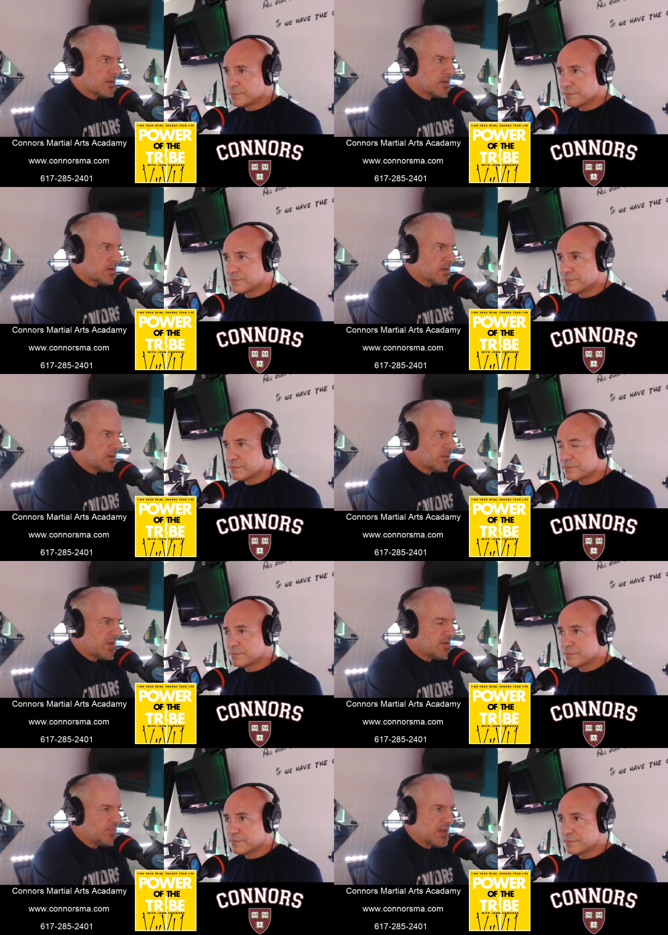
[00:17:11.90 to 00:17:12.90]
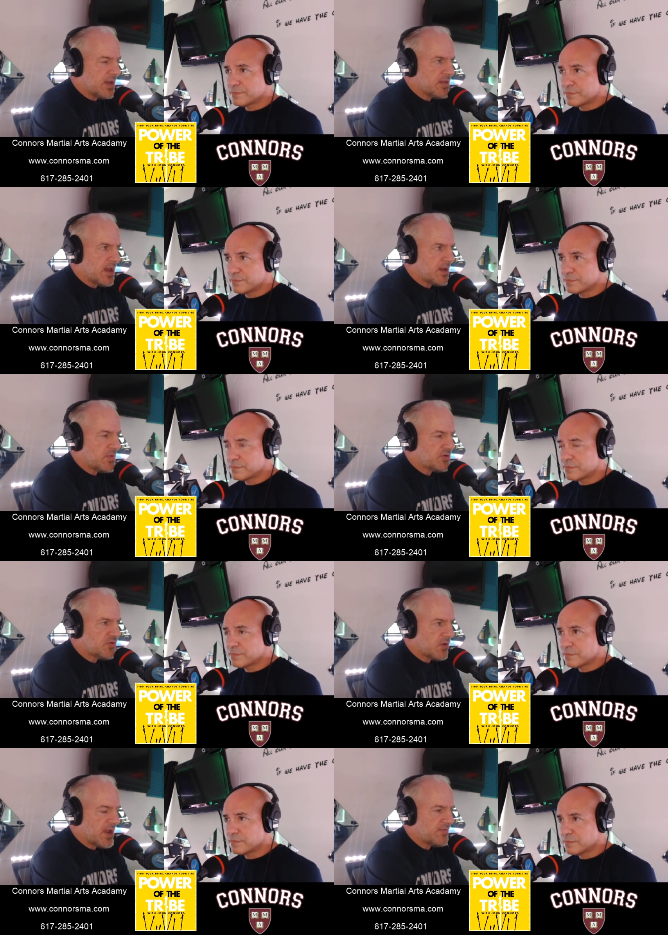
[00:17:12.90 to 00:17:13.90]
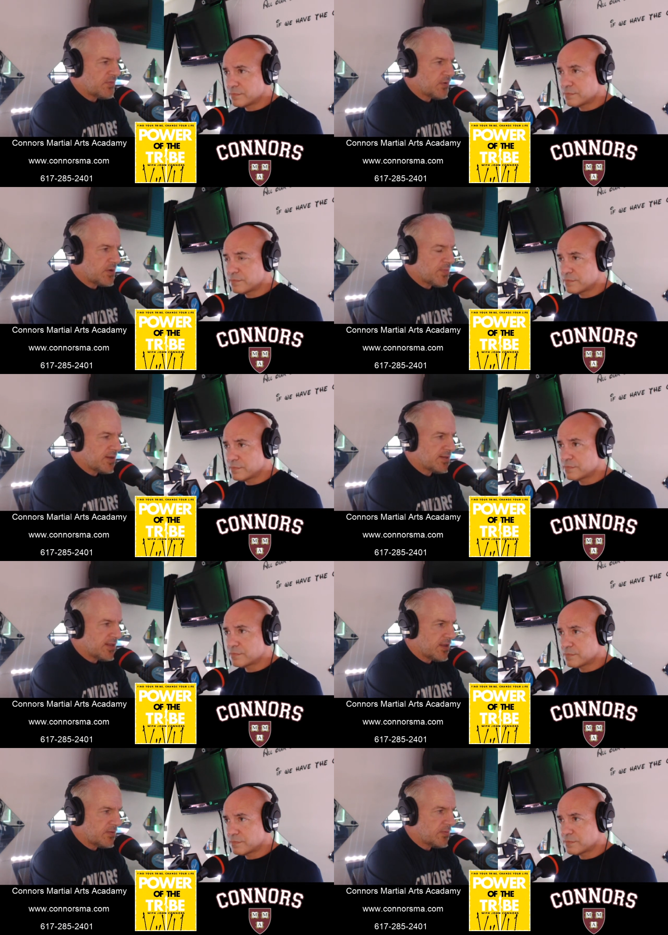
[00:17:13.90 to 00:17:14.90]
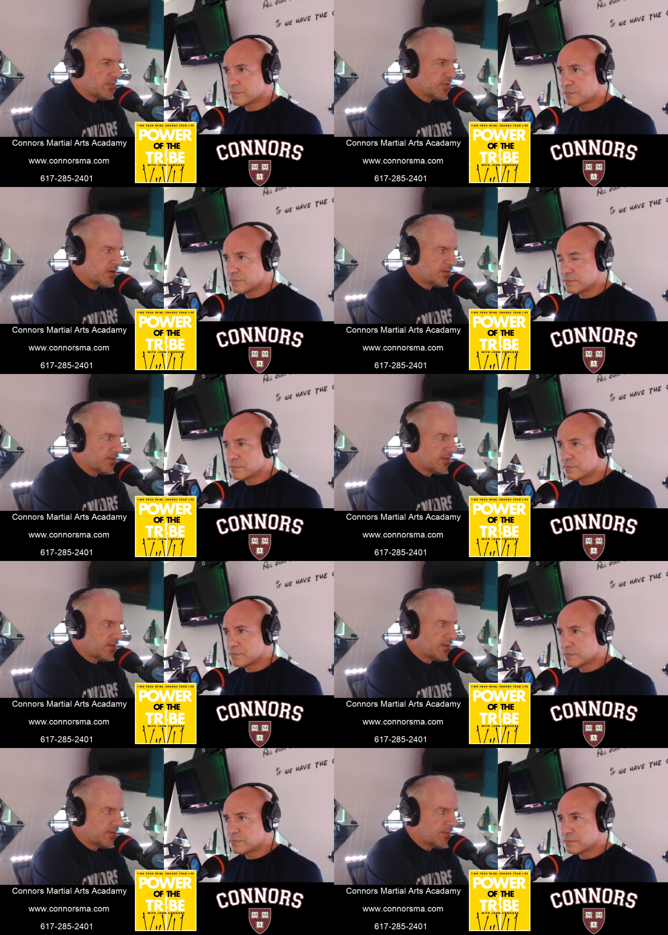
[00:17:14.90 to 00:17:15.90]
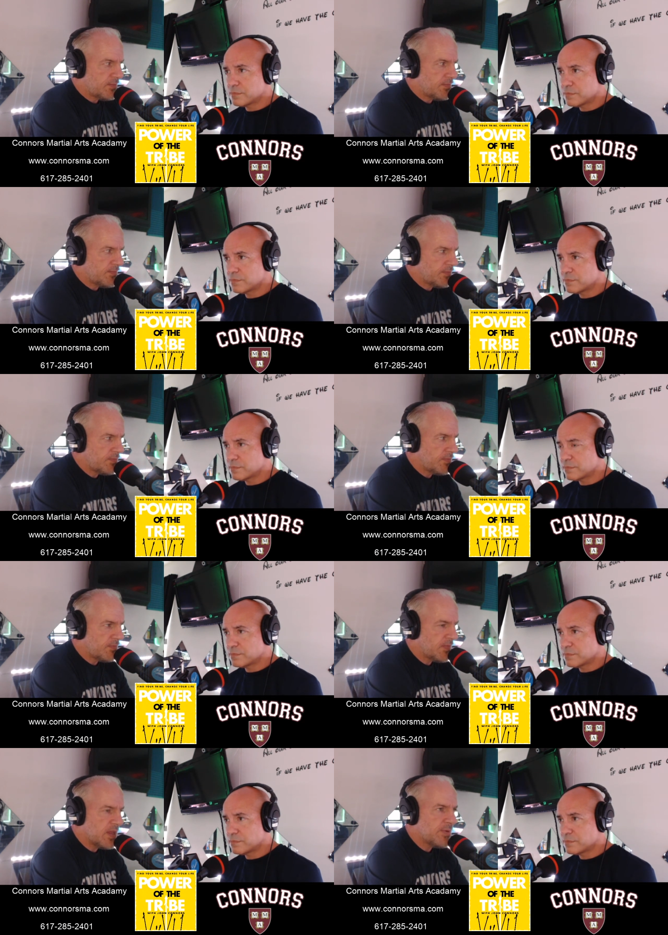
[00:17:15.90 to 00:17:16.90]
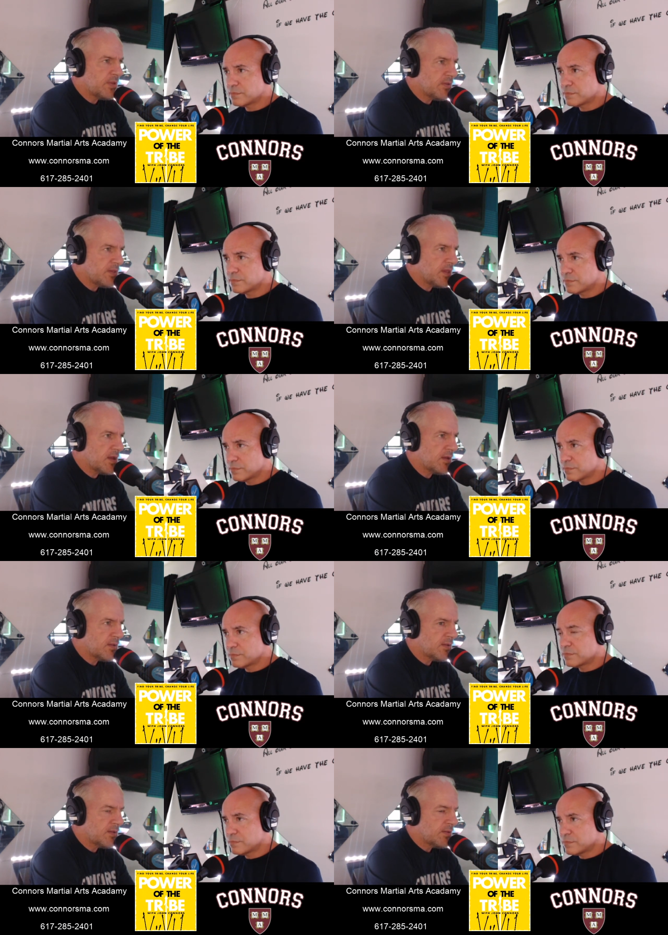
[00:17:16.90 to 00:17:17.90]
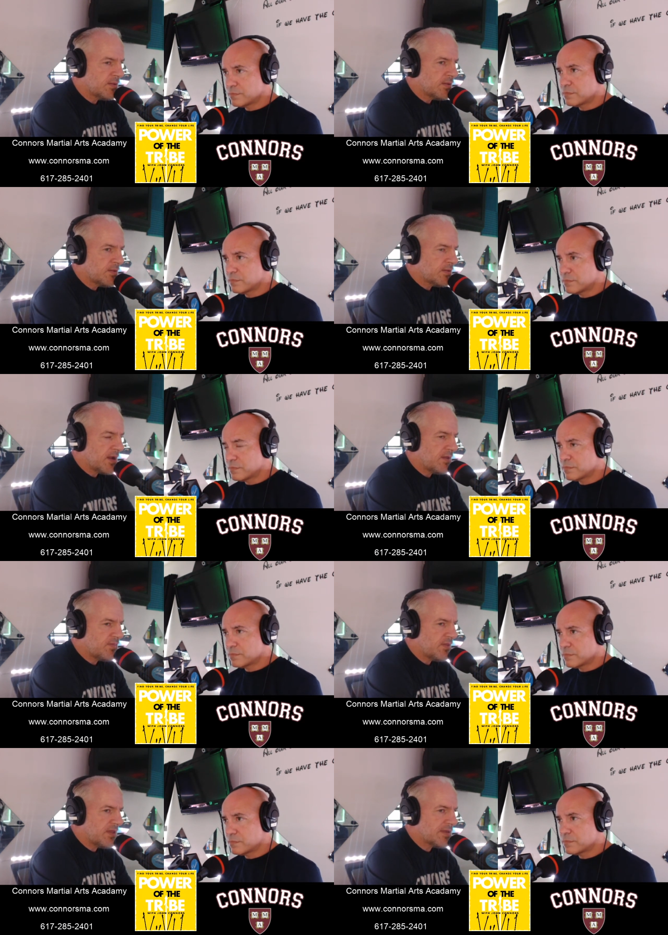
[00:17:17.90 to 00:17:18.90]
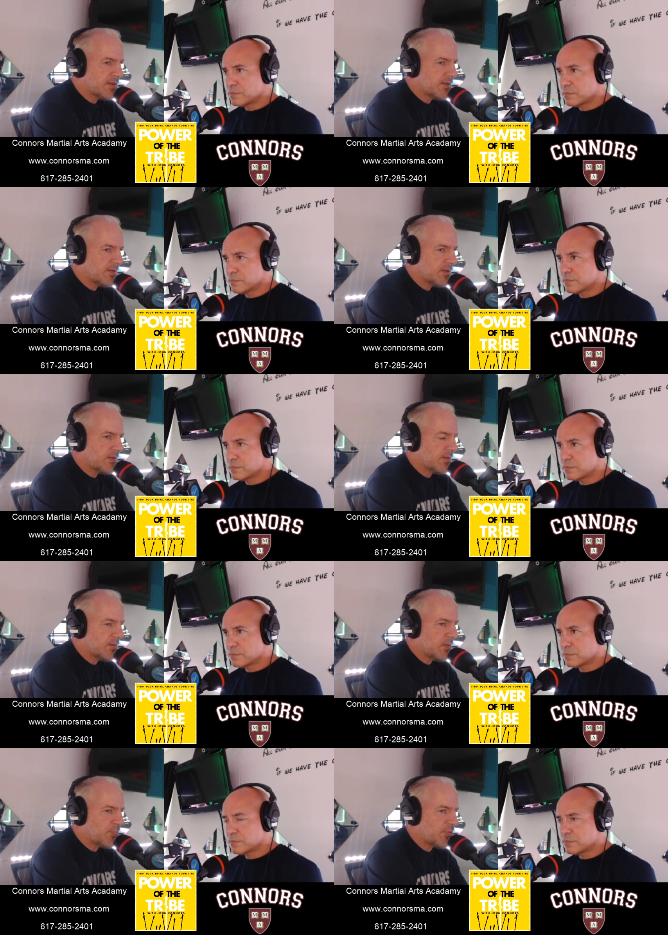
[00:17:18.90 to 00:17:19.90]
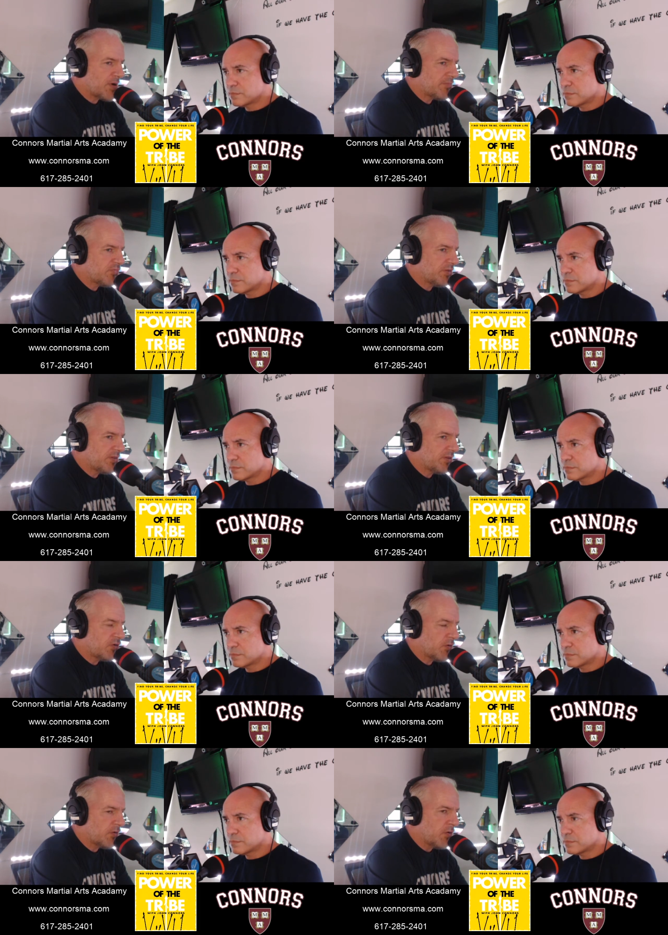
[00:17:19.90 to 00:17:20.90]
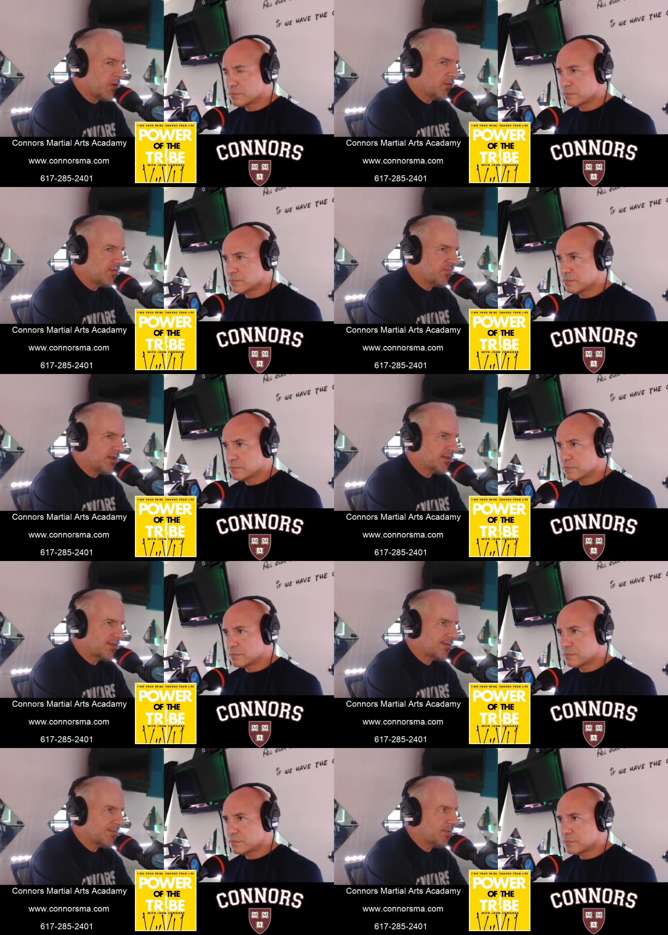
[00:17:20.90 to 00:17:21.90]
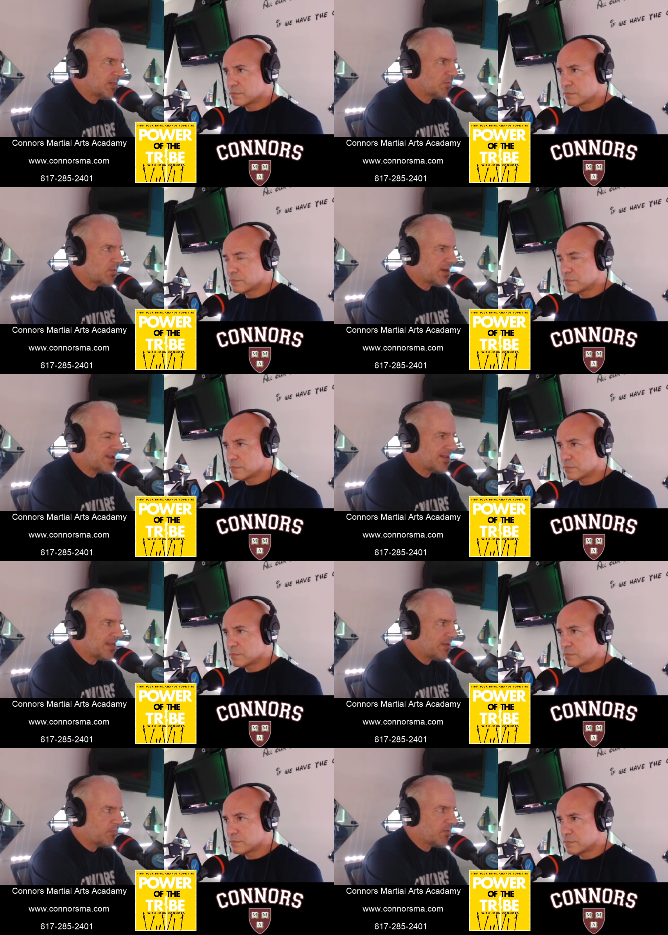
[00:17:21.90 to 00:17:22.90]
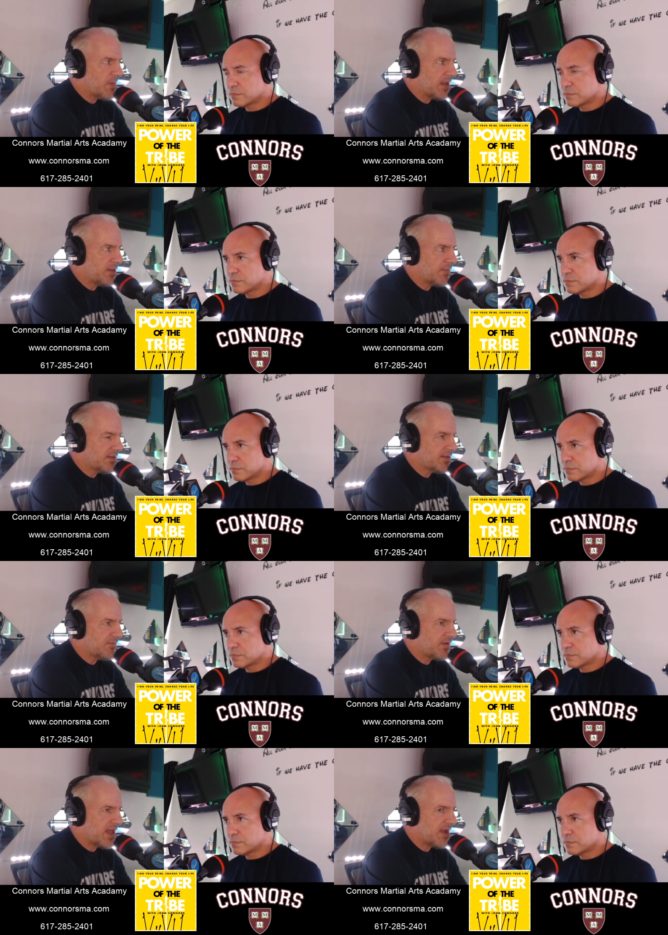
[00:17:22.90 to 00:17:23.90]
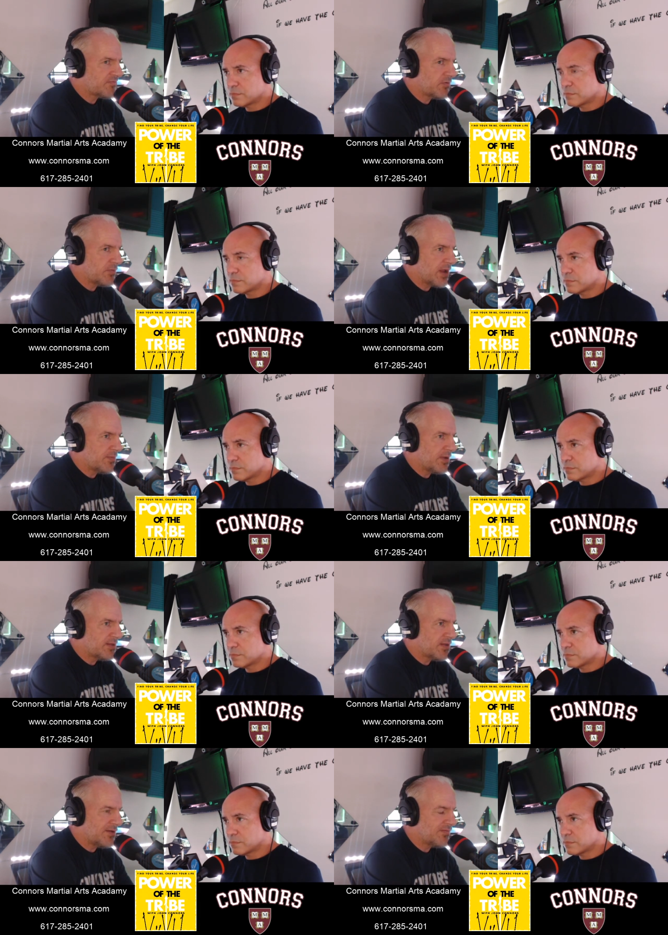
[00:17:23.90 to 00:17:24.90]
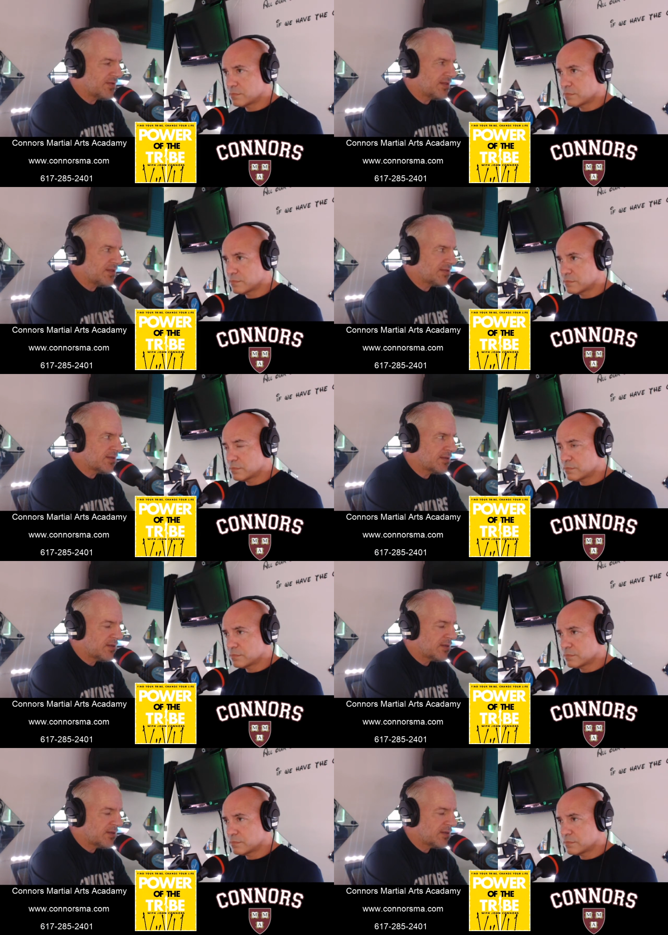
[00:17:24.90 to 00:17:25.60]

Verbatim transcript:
Speaker 1: It might be. Yeah, I'm not sure. I haven't thought about it, Dan. But maybe, yeah. I think probably the cure to all of this is what I keep reminding myself, and I have to remind myself, is